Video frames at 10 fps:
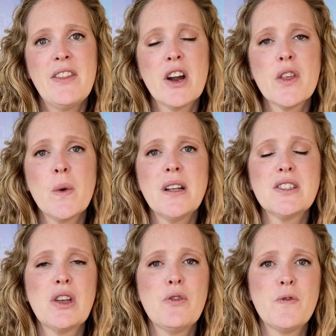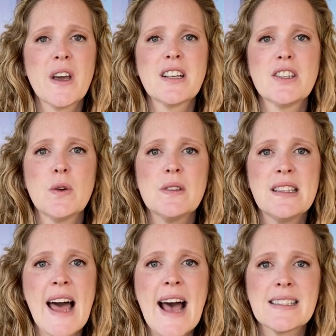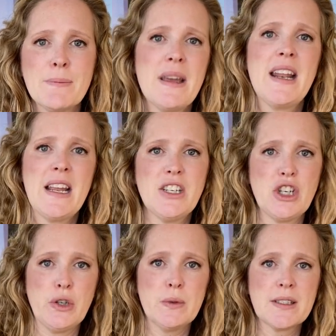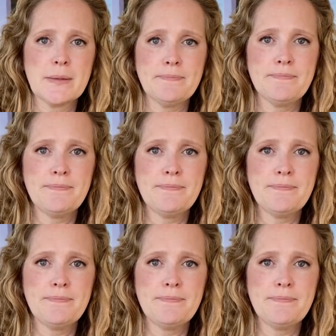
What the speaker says: They're the ones who fix those last minute issues.